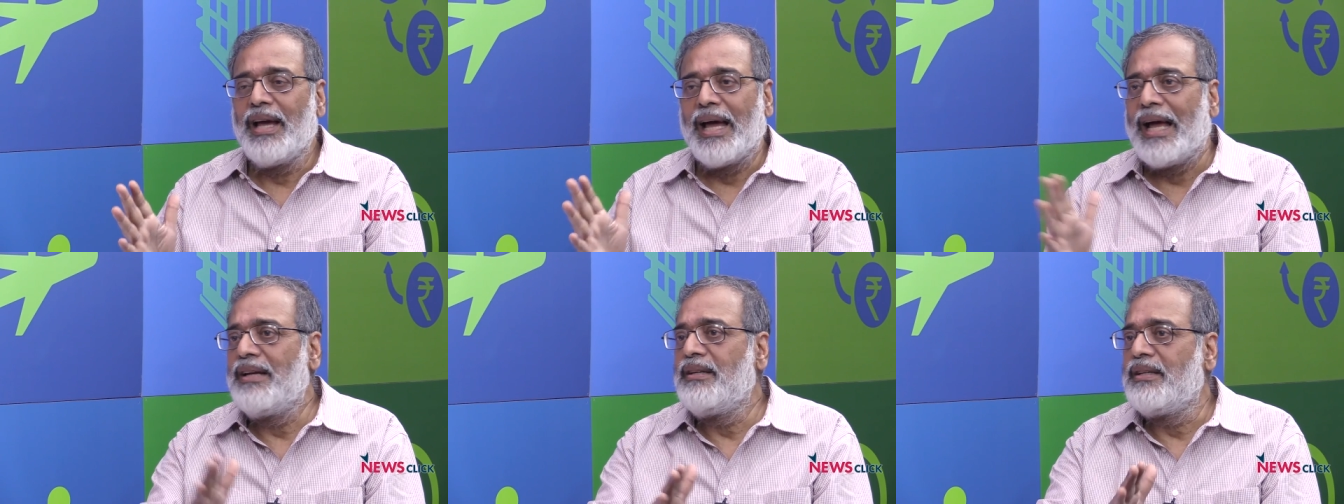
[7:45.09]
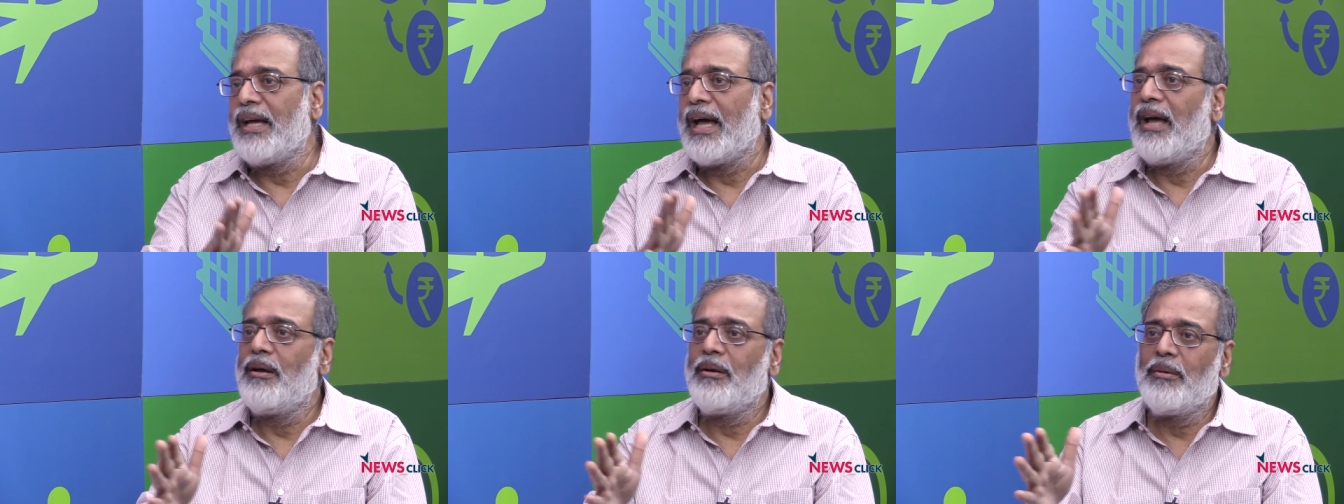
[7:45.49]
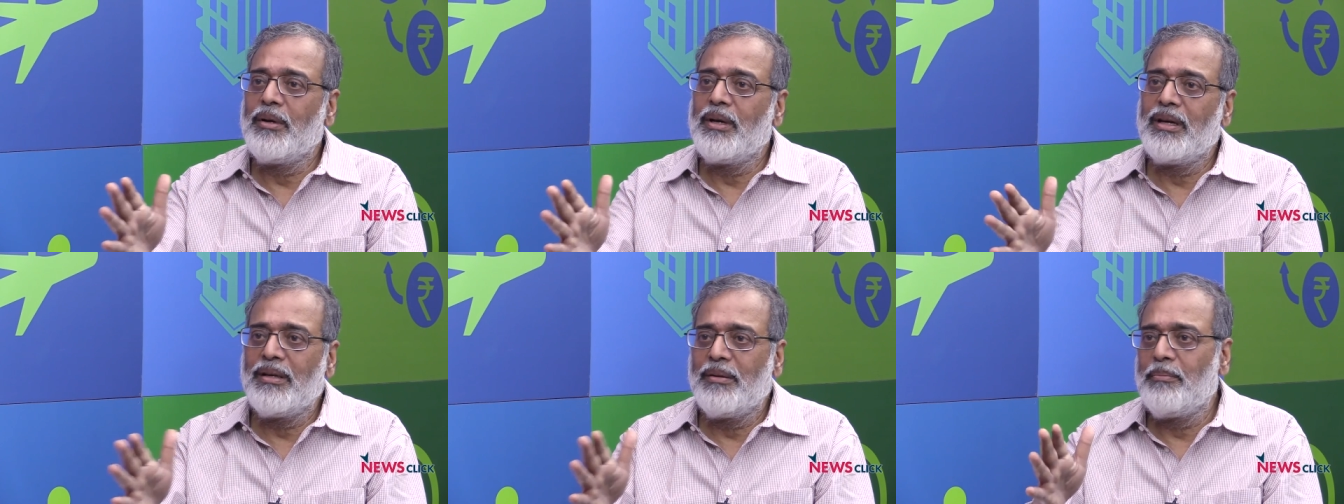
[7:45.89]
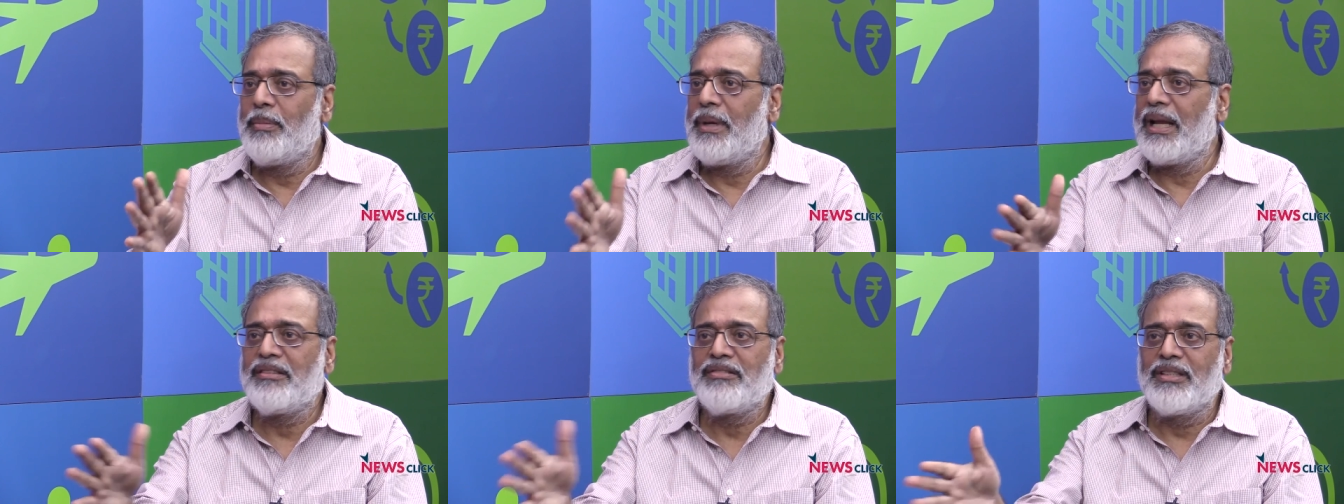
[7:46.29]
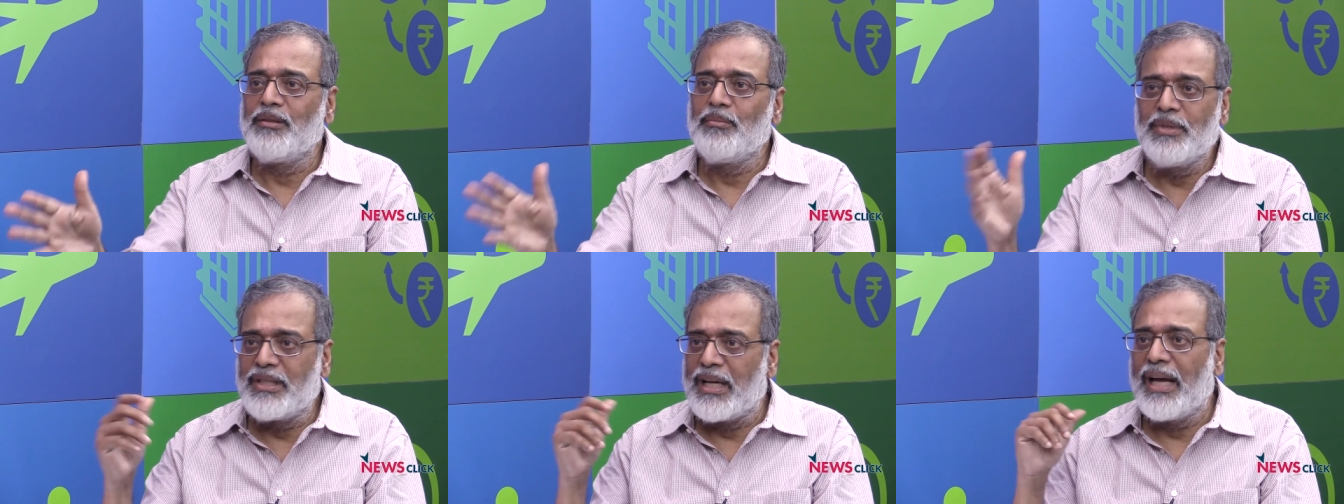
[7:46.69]
anti-ballistic
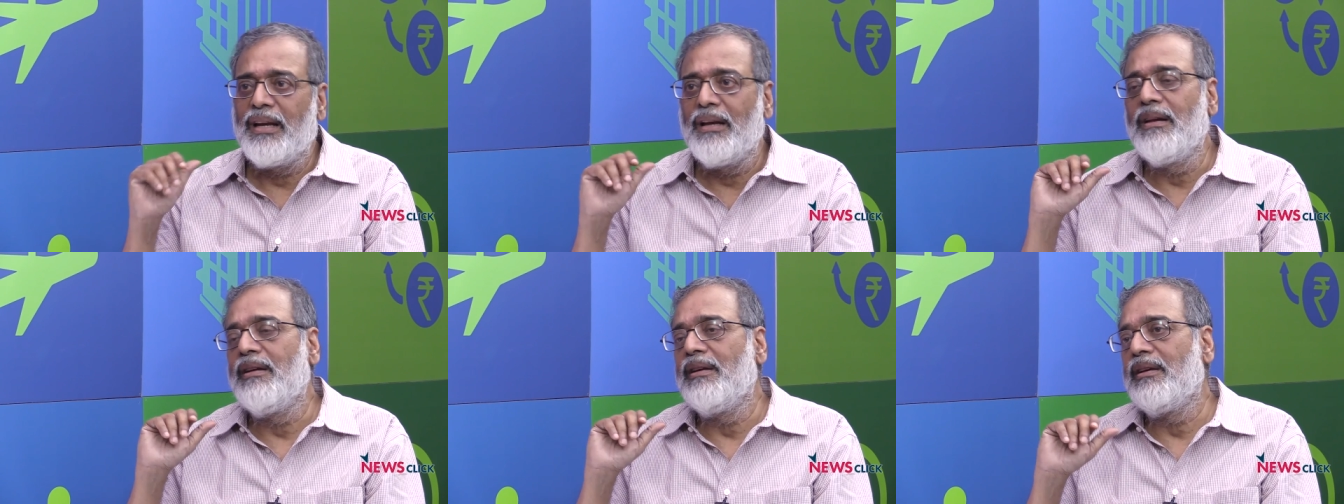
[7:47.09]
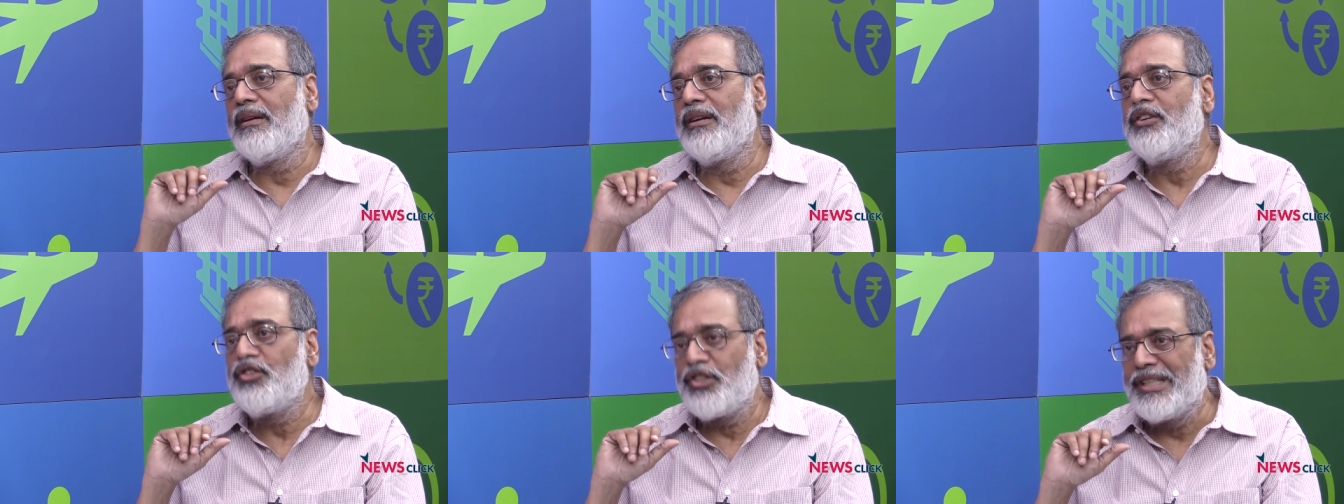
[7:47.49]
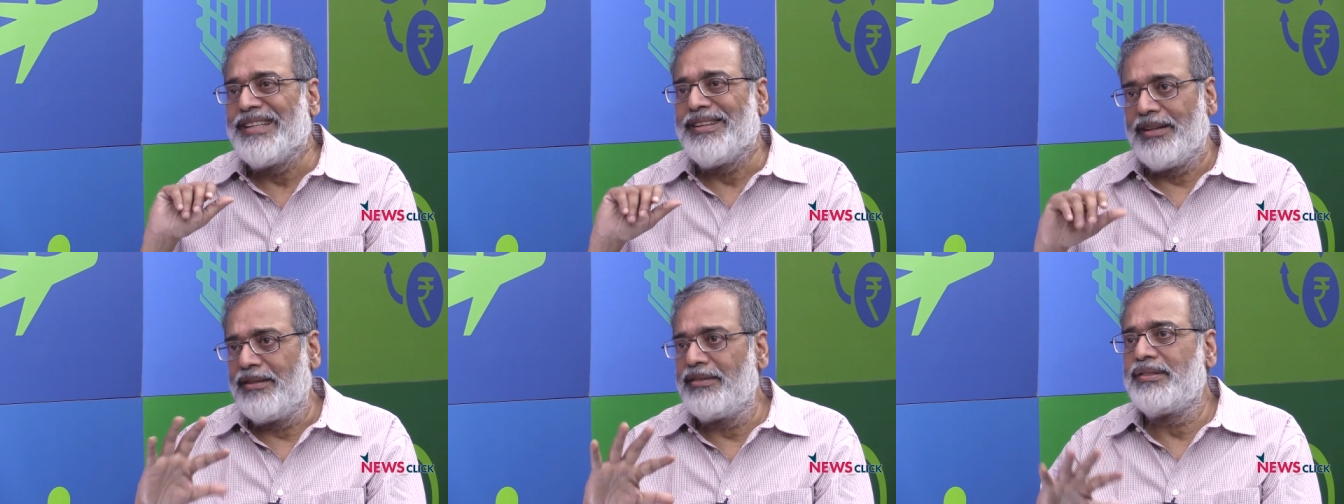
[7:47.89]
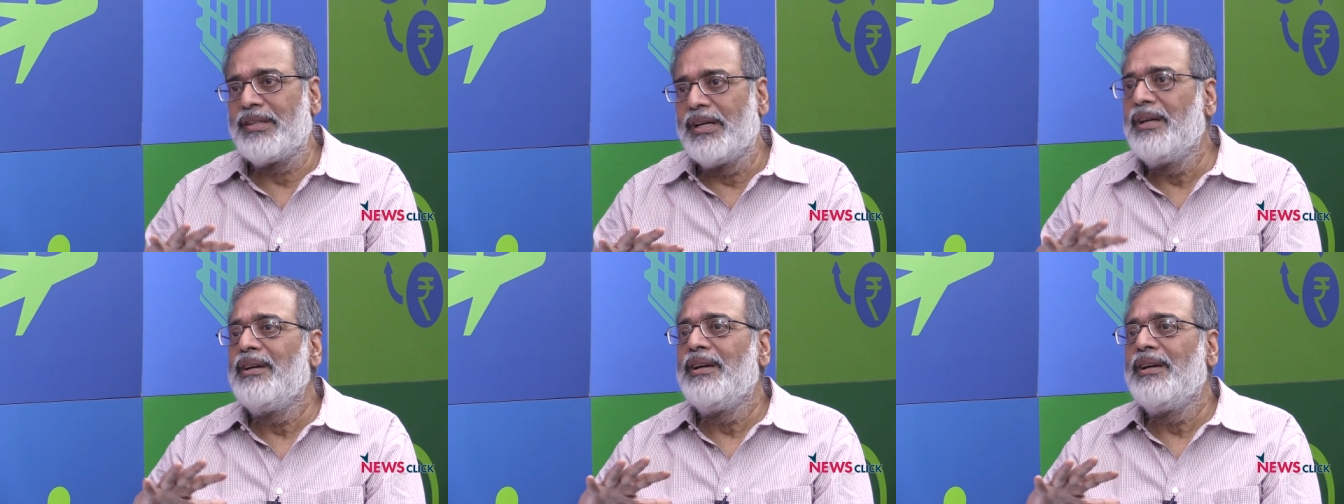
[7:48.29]
uh, missile uh, shields.